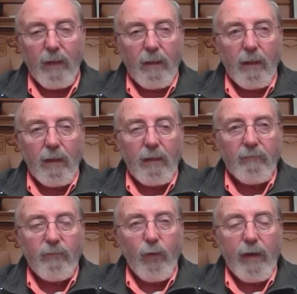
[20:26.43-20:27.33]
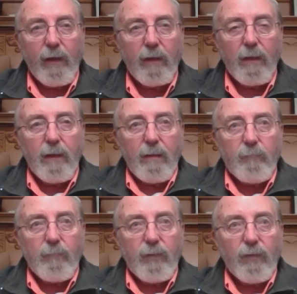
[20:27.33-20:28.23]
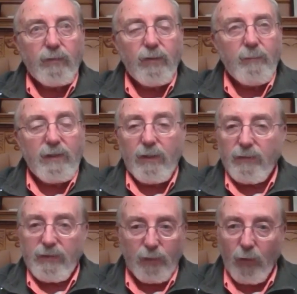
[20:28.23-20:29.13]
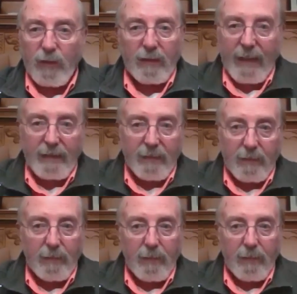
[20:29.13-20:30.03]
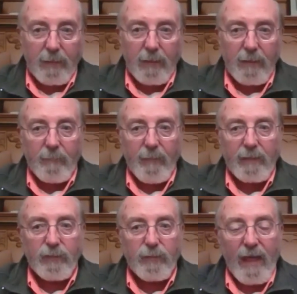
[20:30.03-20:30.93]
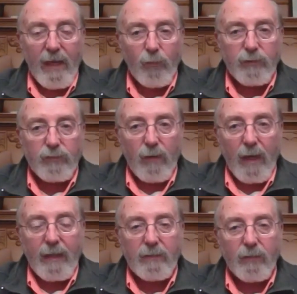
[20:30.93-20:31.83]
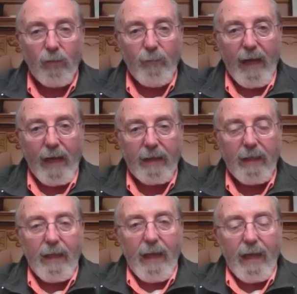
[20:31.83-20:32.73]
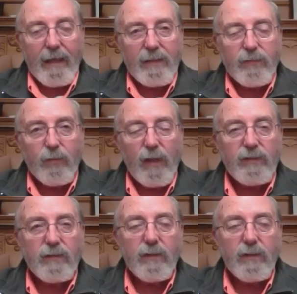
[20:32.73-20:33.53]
of where, you know, certain materials just weren't collected. And so now we're trying to go back and answer the questions,